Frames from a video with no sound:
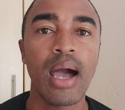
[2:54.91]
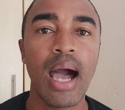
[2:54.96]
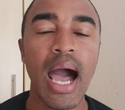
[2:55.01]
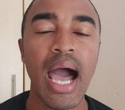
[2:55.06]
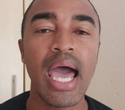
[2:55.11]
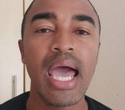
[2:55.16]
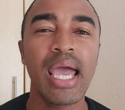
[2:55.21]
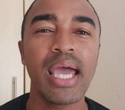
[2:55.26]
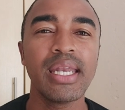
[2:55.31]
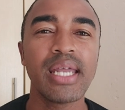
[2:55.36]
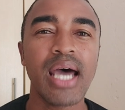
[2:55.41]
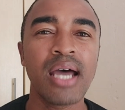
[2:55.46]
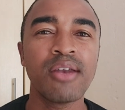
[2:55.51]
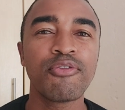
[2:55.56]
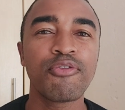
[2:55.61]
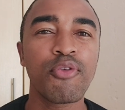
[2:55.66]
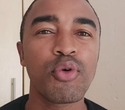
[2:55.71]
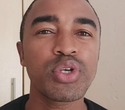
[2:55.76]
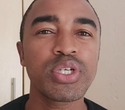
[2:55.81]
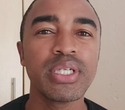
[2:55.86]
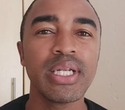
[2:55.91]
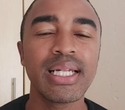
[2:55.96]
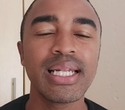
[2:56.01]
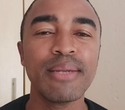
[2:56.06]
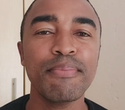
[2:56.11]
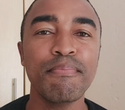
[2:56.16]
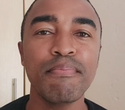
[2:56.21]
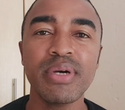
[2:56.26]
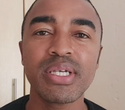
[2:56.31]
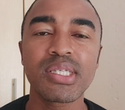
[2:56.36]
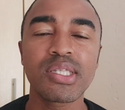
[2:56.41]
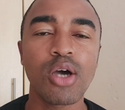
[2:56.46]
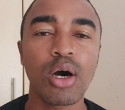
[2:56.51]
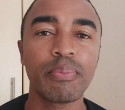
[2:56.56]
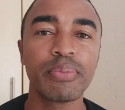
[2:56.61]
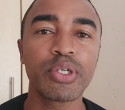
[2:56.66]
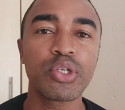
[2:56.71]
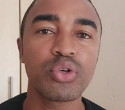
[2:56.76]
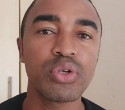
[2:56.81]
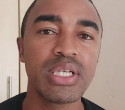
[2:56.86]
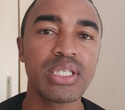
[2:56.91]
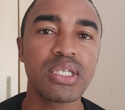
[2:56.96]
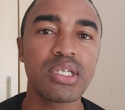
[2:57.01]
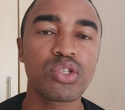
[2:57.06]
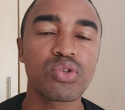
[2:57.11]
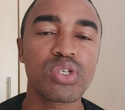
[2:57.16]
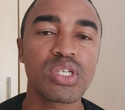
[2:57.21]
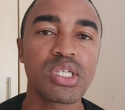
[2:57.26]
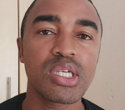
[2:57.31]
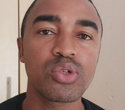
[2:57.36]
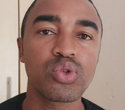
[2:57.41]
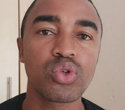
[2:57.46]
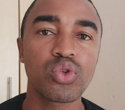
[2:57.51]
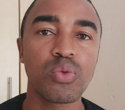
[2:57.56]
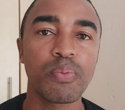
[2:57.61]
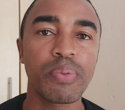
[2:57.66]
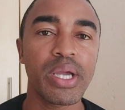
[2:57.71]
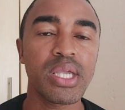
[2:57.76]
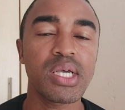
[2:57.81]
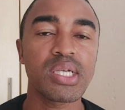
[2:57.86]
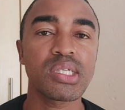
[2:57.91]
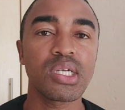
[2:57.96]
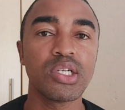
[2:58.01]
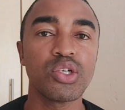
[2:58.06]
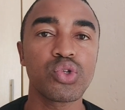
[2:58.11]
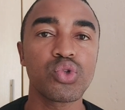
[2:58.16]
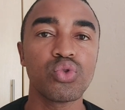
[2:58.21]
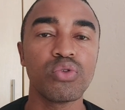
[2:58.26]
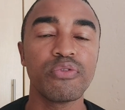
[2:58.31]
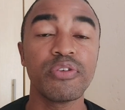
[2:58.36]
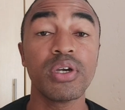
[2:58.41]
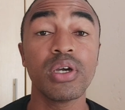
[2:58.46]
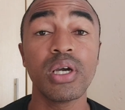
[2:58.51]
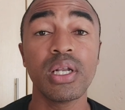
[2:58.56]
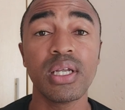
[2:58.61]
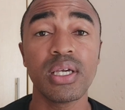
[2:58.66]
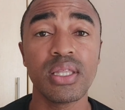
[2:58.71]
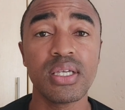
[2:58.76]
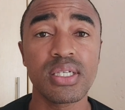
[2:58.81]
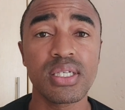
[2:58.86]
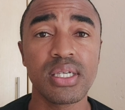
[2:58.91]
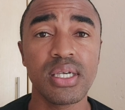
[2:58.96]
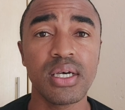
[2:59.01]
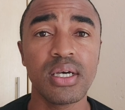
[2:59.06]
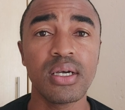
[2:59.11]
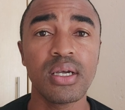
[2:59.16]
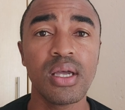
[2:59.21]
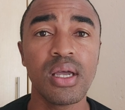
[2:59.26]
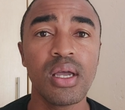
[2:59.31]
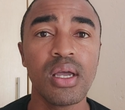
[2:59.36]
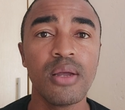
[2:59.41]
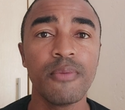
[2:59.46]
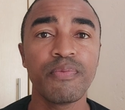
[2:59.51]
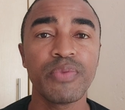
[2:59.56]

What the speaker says: I had unfortunately missed the opportunity to sit with Panyaza Lesufi earlier this year.